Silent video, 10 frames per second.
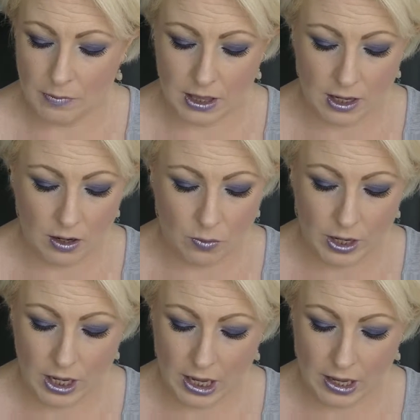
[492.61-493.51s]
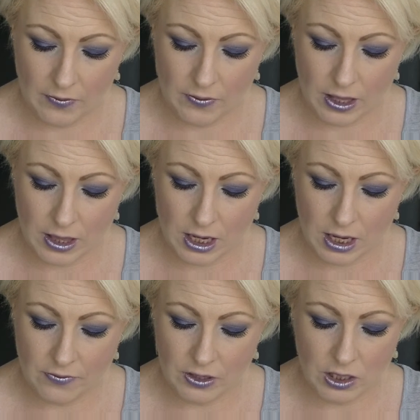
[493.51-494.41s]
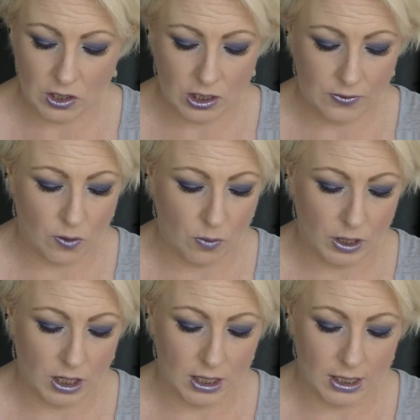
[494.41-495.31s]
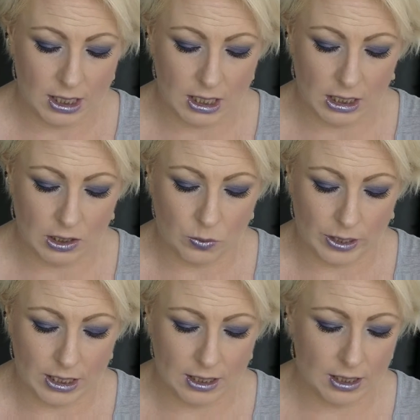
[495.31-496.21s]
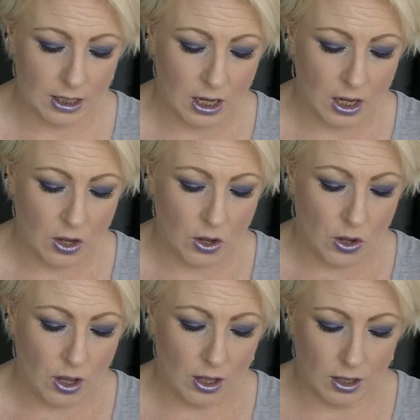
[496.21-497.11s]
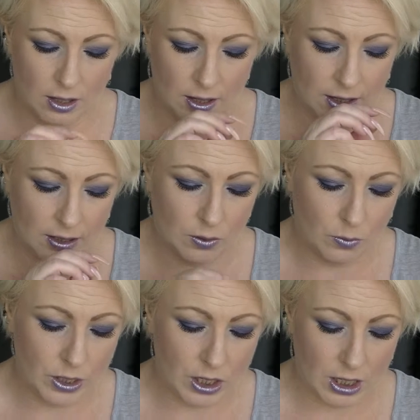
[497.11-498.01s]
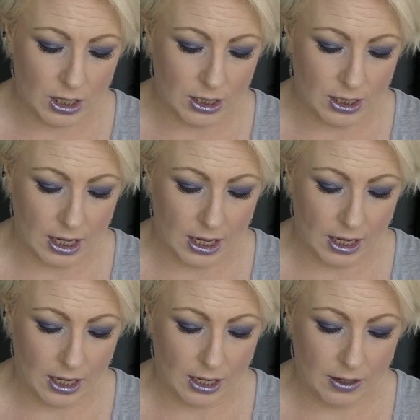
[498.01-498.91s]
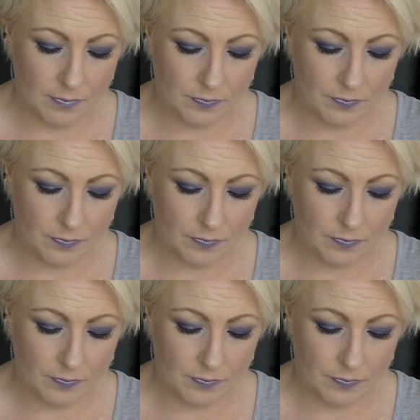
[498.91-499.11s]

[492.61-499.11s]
Then we have the Physician's Former Concealer Twins, which is a